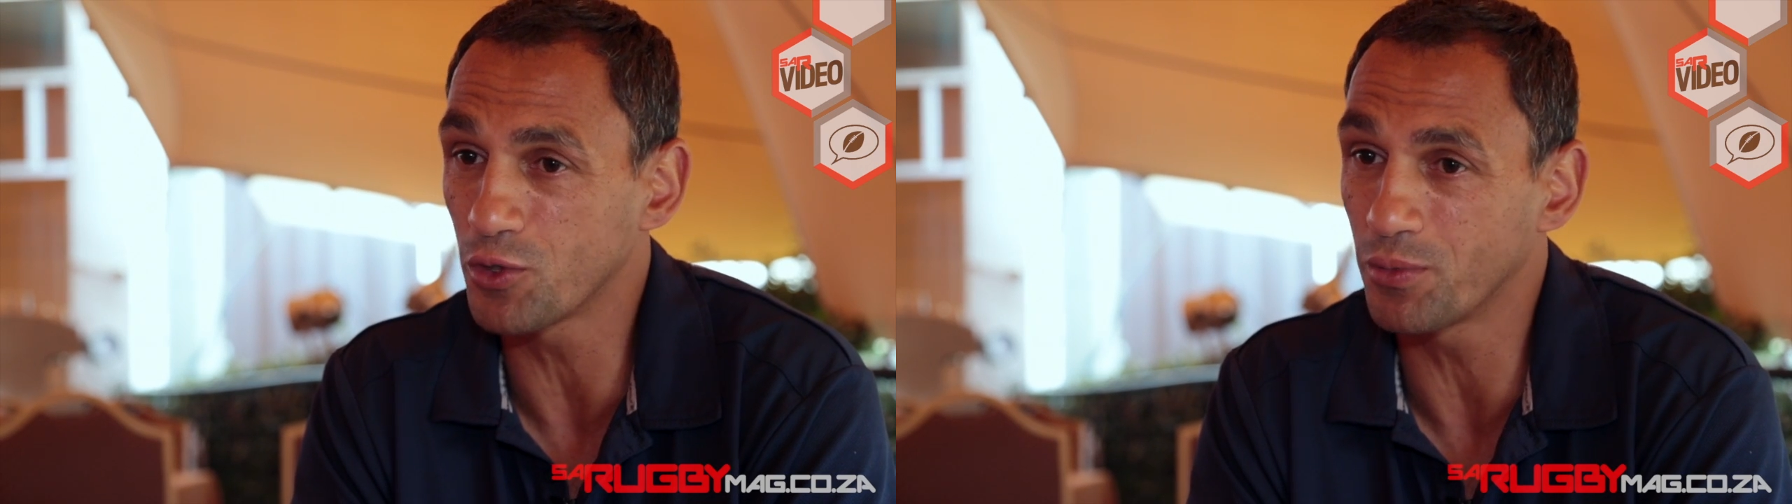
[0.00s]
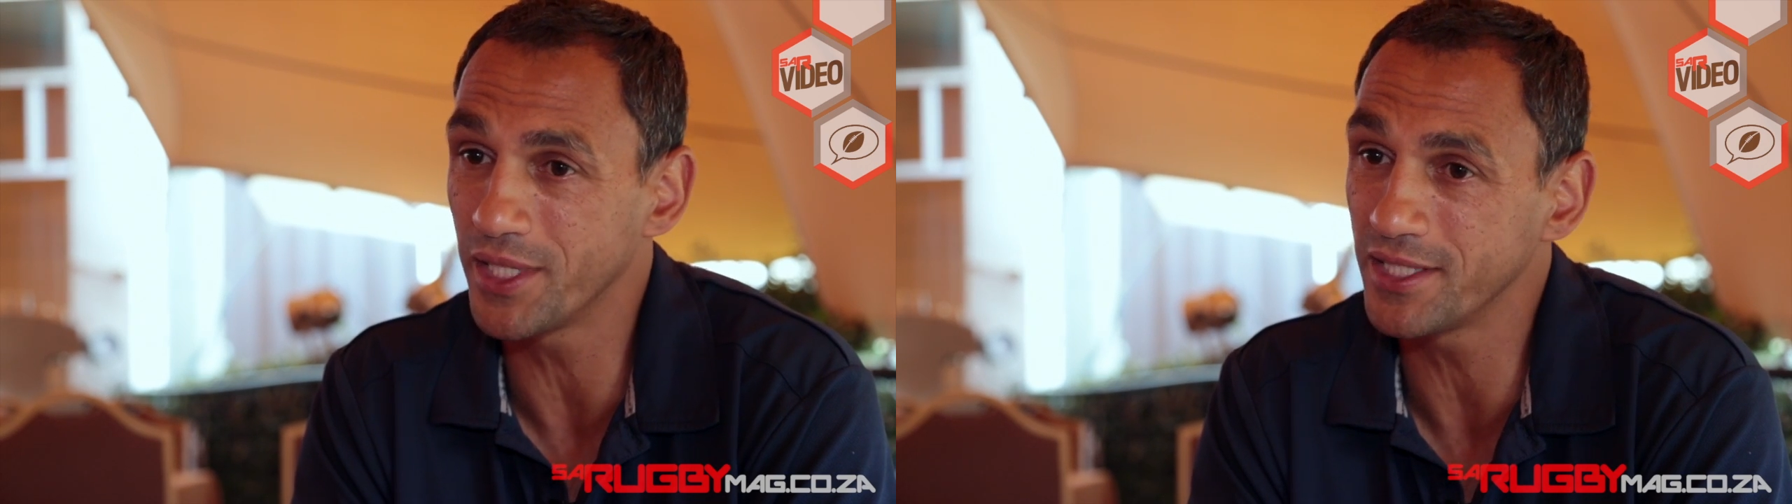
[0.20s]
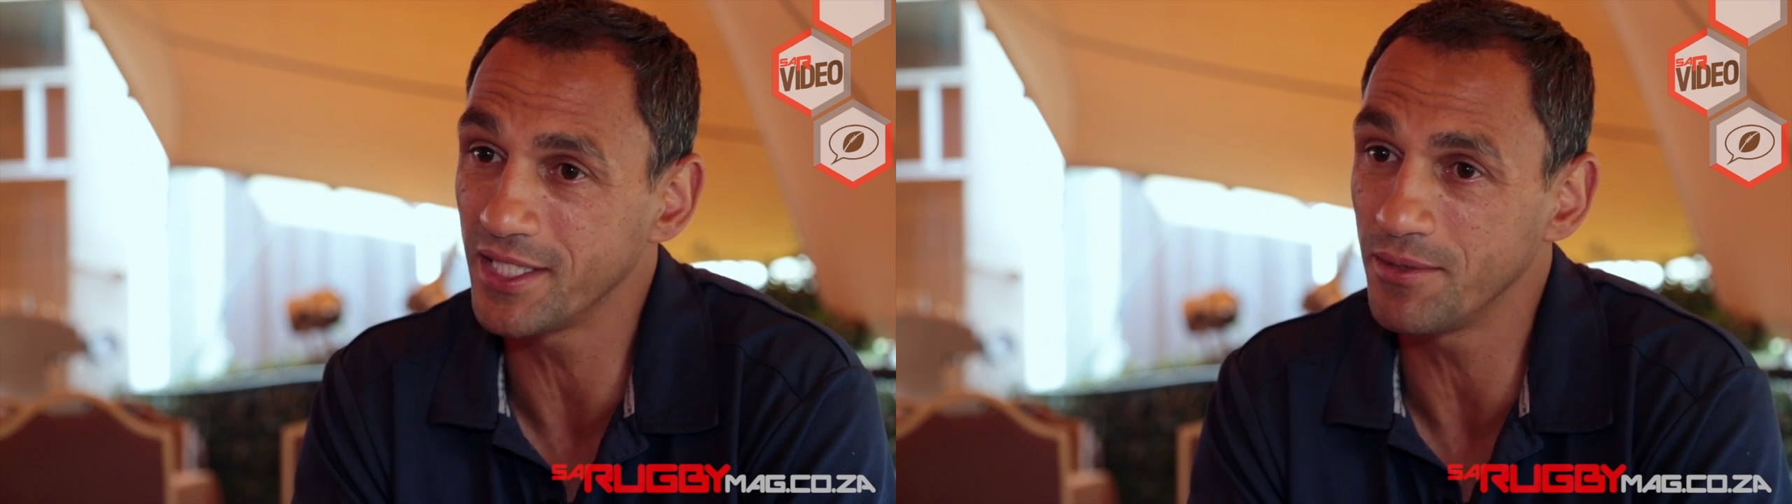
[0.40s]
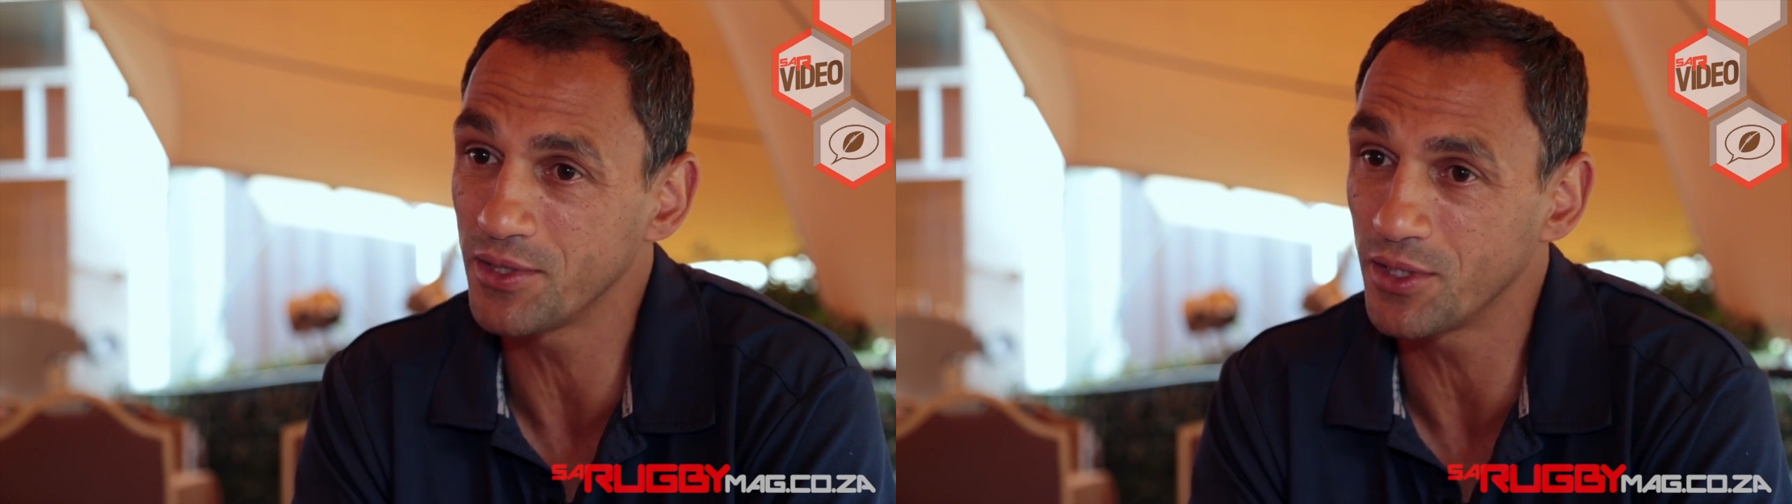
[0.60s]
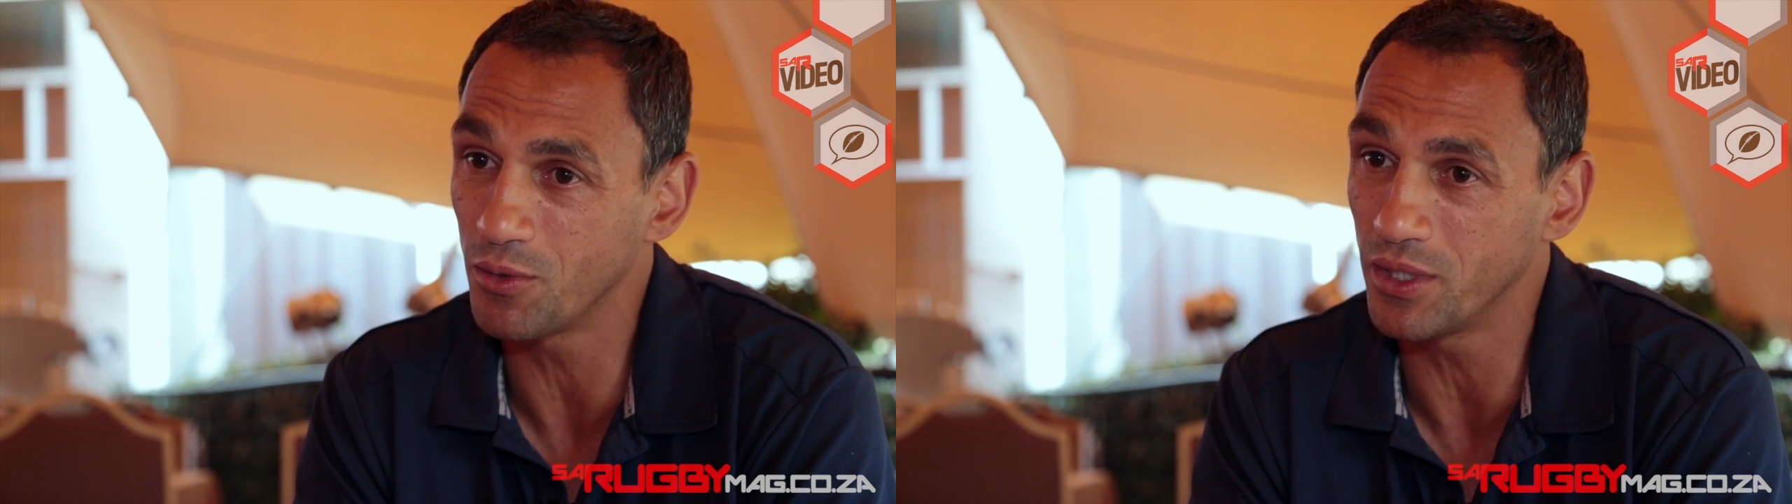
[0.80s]
top six
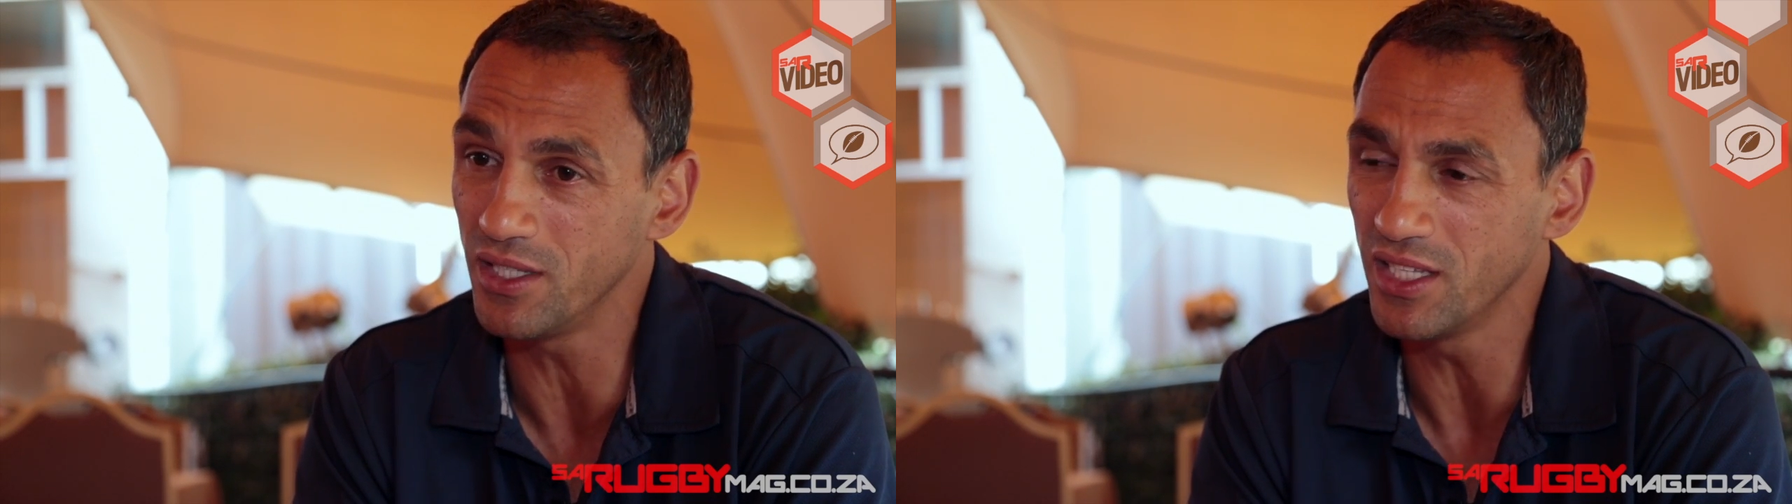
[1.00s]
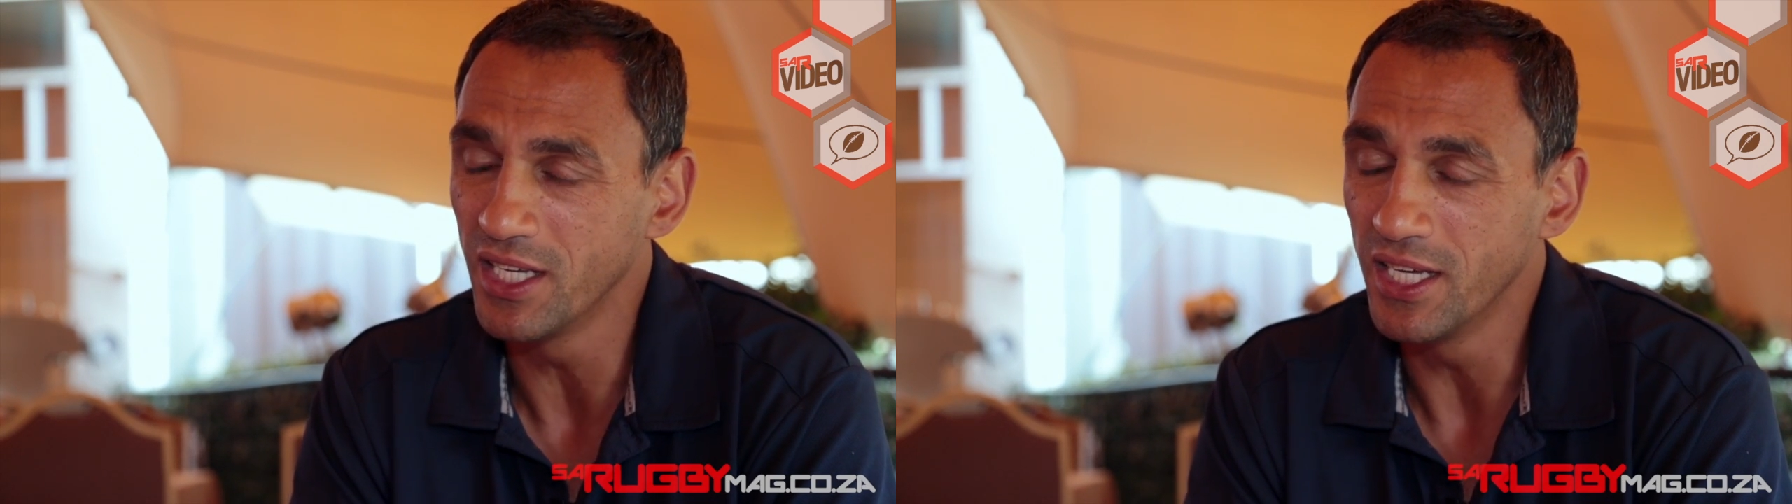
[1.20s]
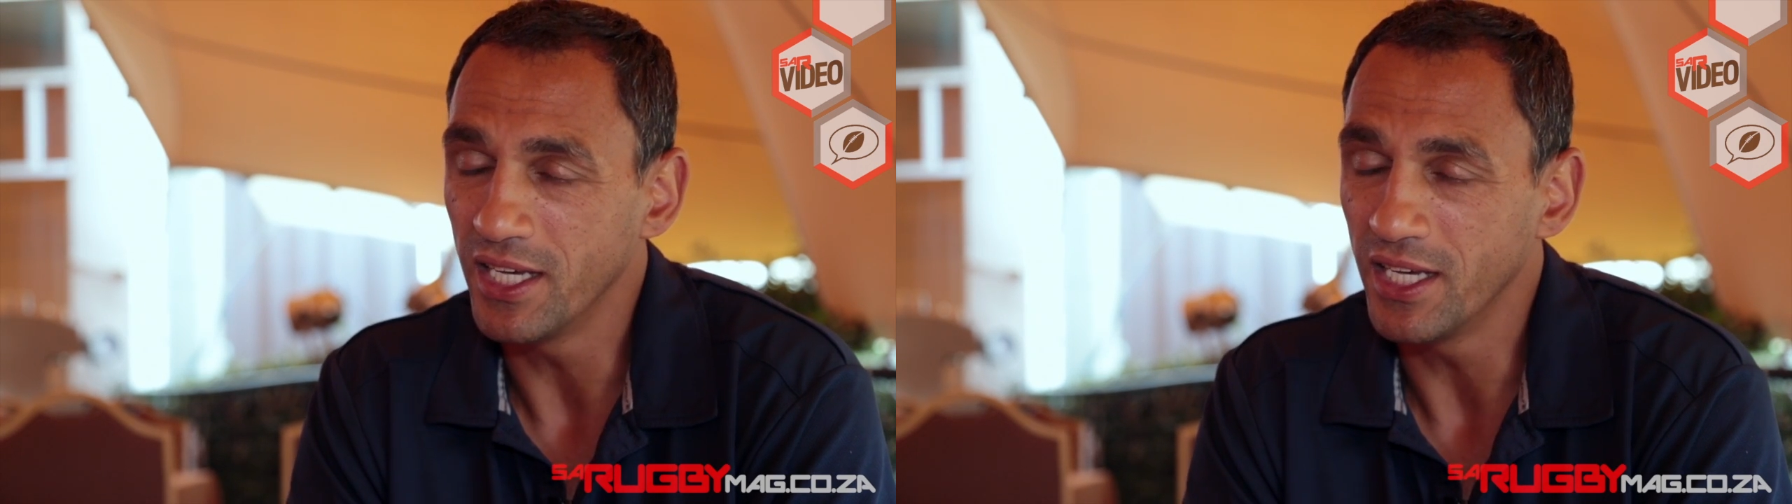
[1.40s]
teams in the world.